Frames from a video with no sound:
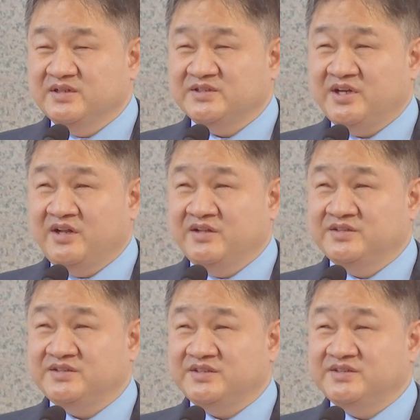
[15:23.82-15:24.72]

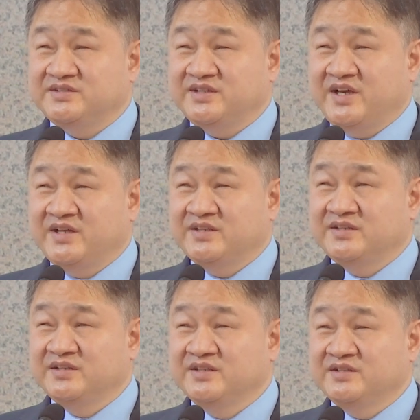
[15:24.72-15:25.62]
Challenges
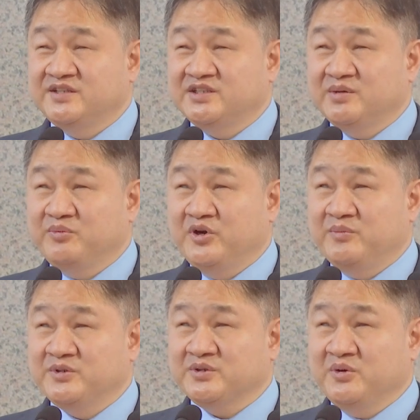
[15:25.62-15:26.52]
and
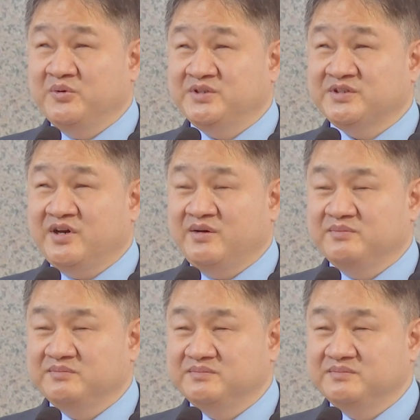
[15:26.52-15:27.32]
disappointments always come.